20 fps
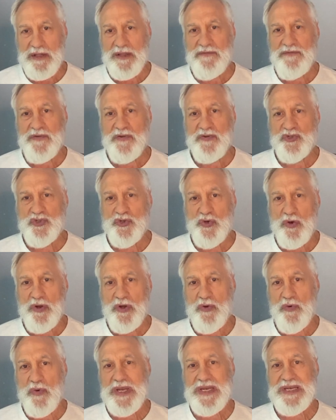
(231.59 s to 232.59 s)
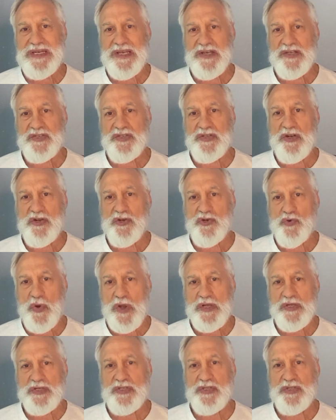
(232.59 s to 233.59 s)
if your joinery doesn't
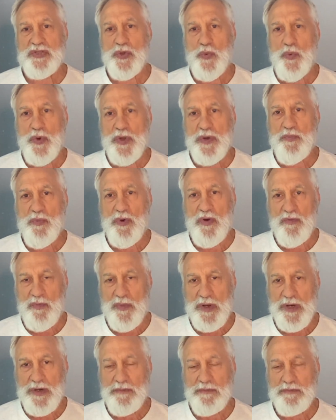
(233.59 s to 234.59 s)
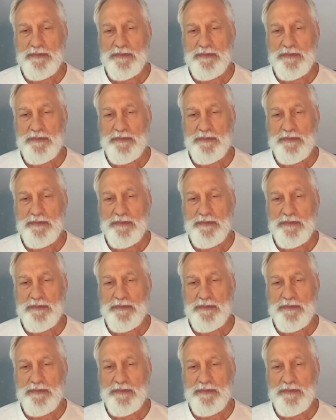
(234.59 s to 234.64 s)
address the wood movement.